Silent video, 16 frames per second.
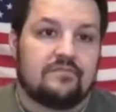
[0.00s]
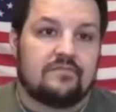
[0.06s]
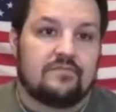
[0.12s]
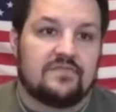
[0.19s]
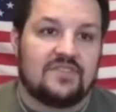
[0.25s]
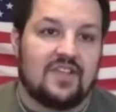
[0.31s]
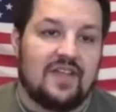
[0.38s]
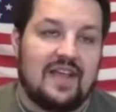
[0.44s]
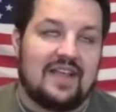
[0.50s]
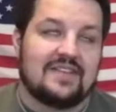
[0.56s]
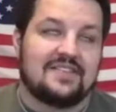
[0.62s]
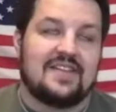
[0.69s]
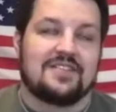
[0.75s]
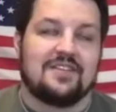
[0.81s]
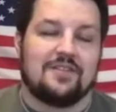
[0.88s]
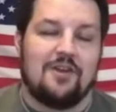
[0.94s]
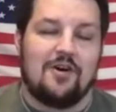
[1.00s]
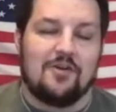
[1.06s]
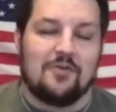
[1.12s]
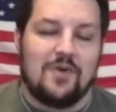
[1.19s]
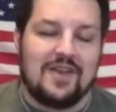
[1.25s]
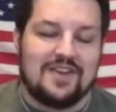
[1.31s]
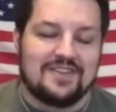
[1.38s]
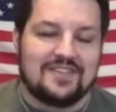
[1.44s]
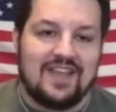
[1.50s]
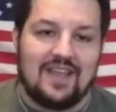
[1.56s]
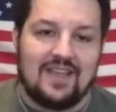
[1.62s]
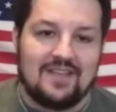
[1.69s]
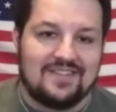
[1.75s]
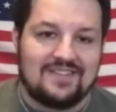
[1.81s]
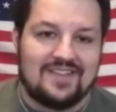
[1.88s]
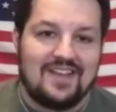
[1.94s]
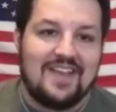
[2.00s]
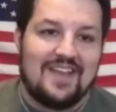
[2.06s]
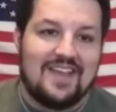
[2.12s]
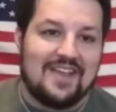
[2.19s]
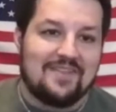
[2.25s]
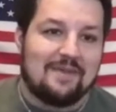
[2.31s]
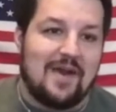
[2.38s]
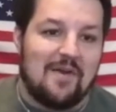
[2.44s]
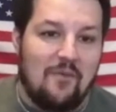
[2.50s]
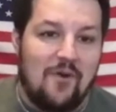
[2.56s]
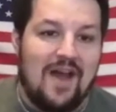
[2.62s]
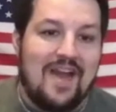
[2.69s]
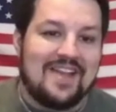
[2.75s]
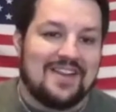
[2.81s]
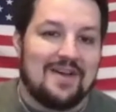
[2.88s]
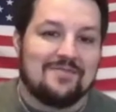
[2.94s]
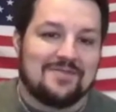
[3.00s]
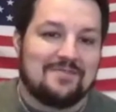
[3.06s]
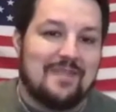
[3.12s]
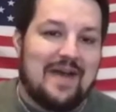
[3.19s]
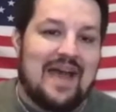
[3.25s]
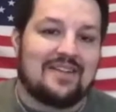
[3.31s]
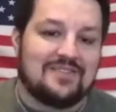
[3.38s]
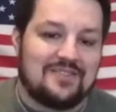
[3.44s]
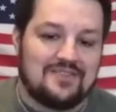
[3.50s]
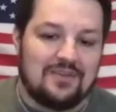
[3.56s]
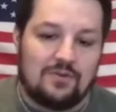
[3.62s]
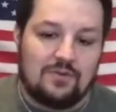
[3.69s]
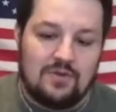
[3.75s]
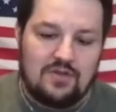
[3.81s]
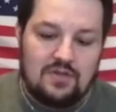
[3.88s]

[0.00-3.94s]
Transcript: So I guess that's a long way to say my why comes back to